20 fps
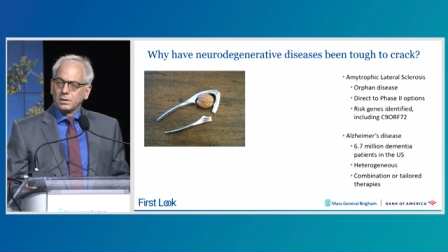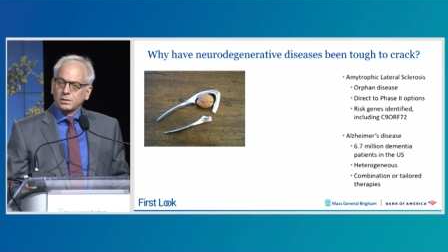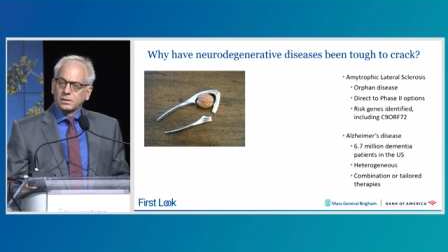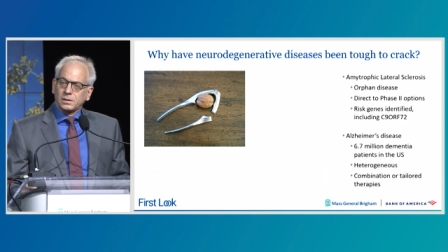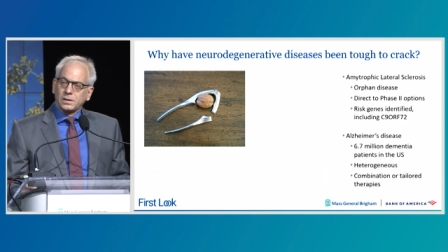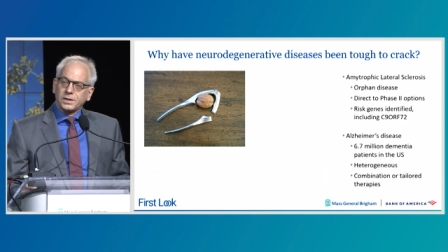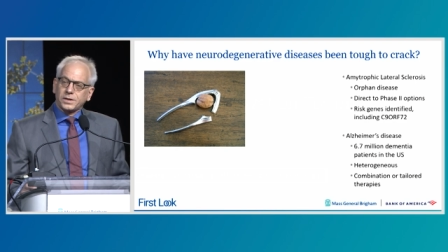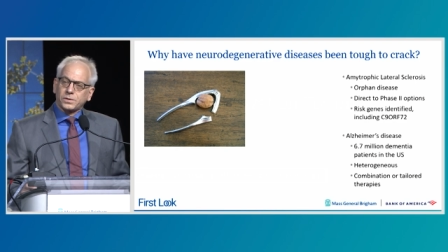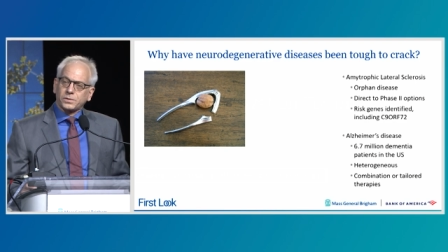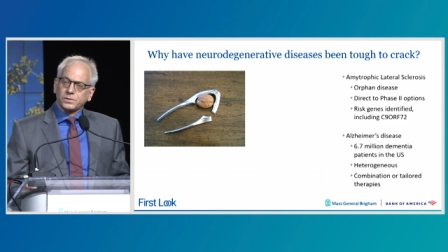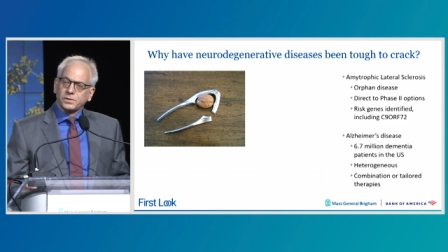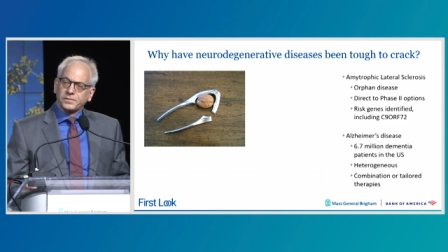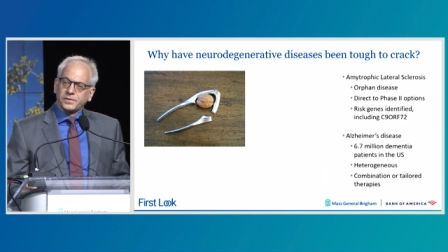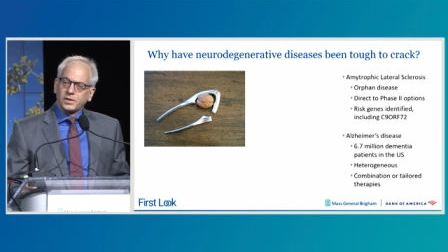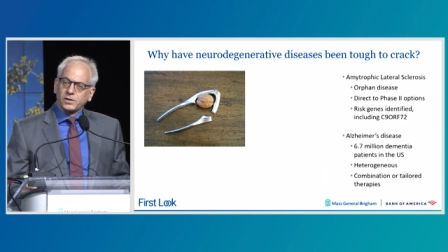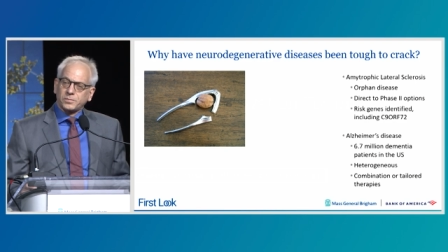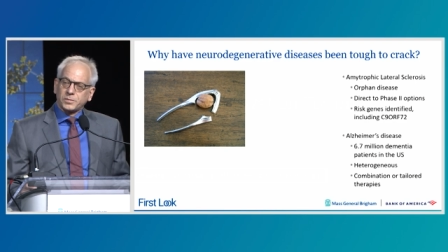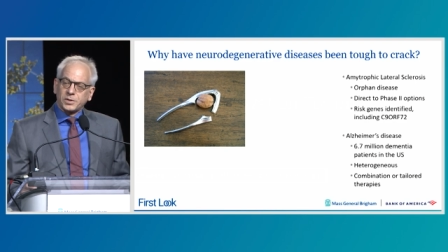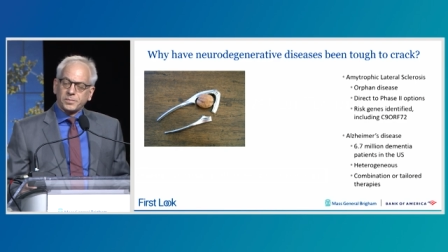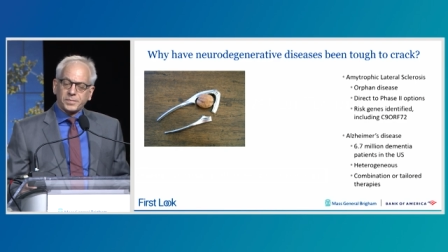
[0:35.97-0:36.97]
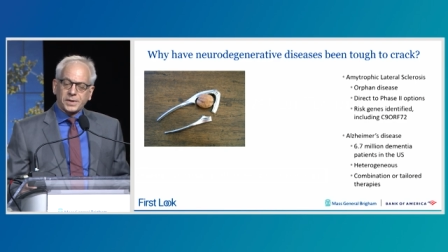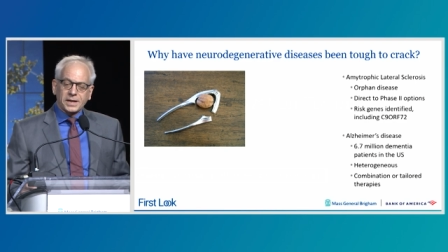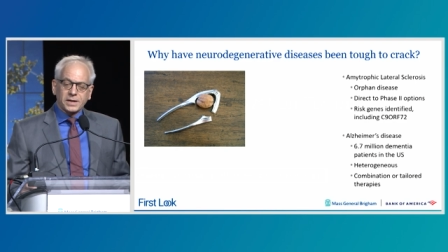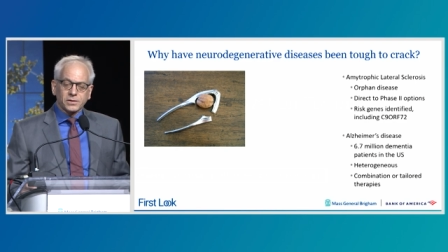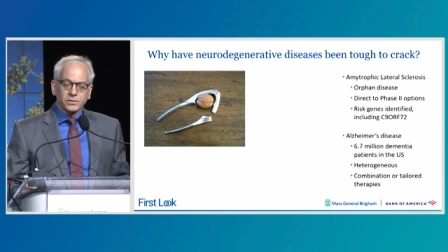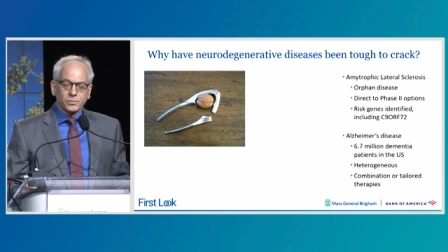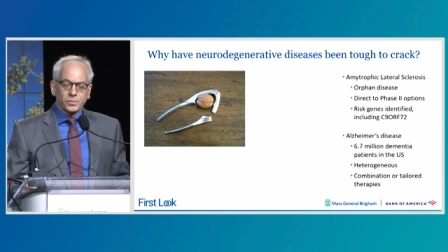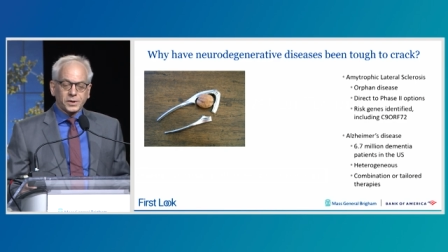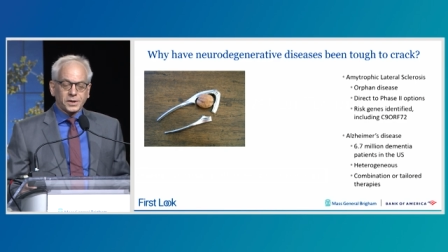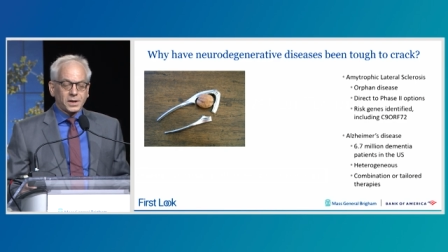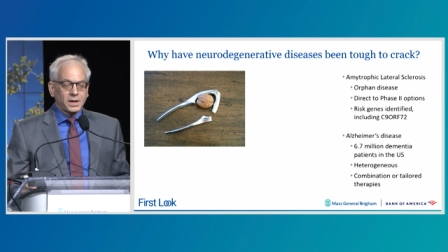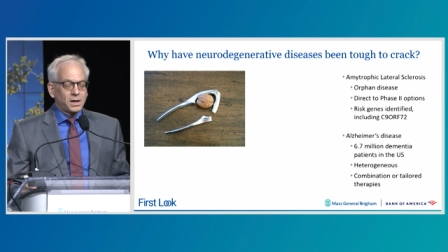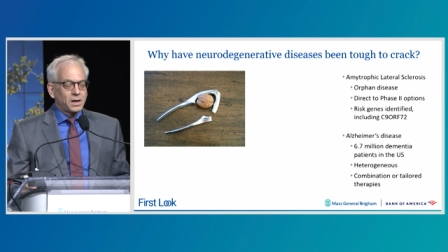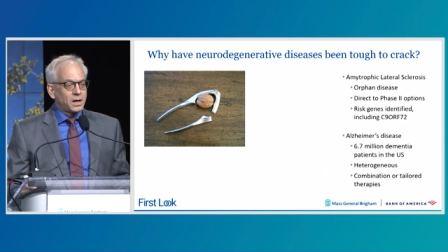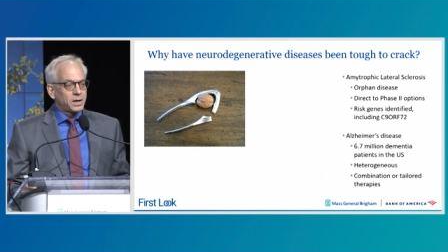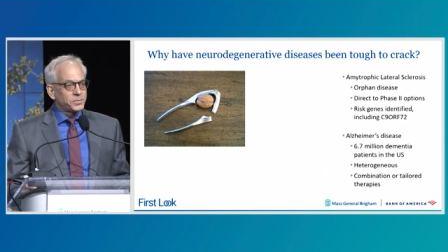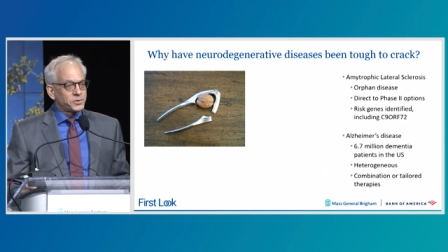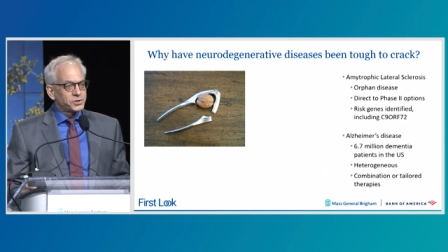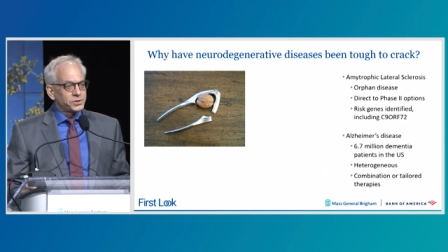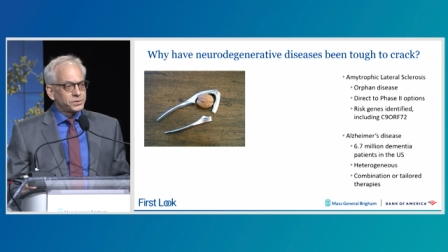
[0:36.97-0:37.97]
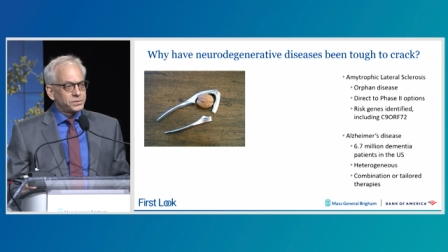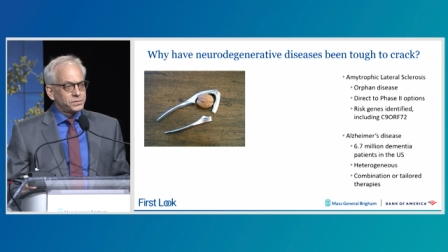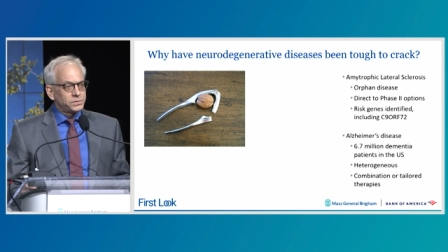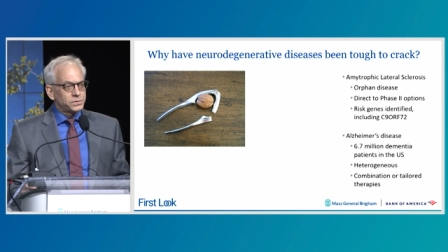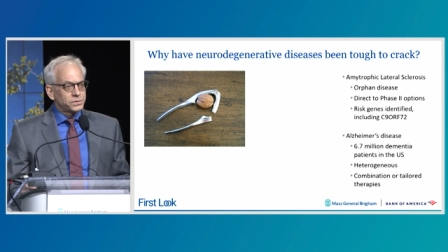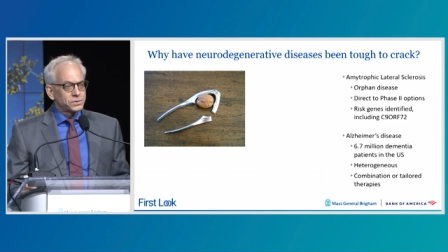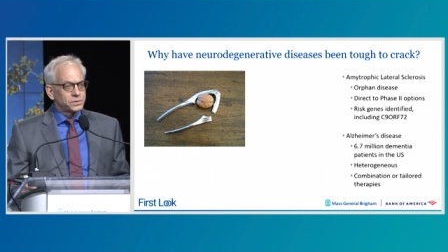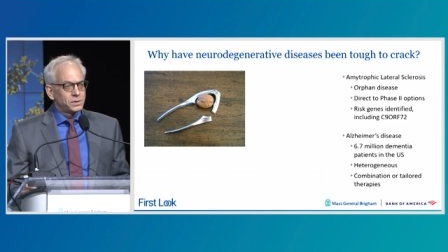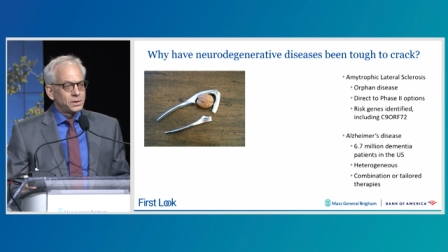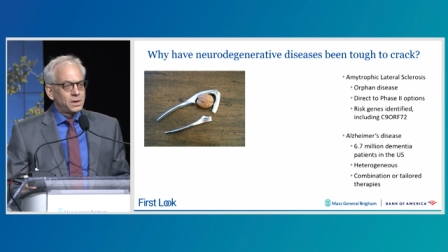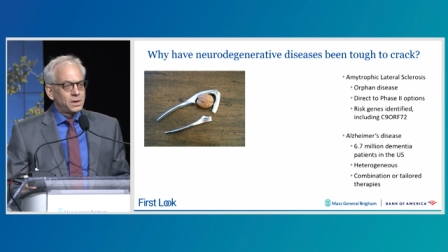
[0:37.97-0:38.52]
clinical development pathway options.